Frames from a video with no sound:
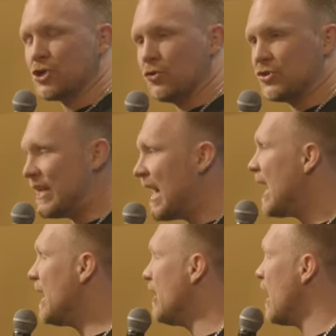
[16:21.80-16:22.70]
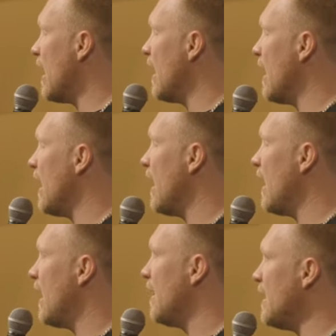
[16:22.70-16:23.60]
So today,
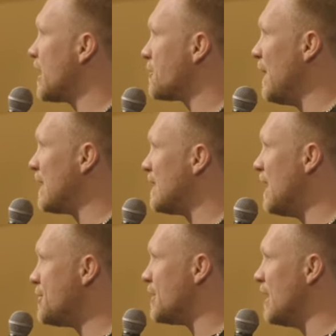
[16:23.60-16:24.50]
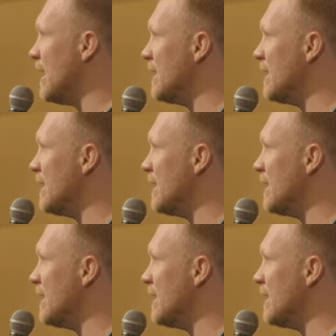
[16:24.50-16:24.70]
the expectation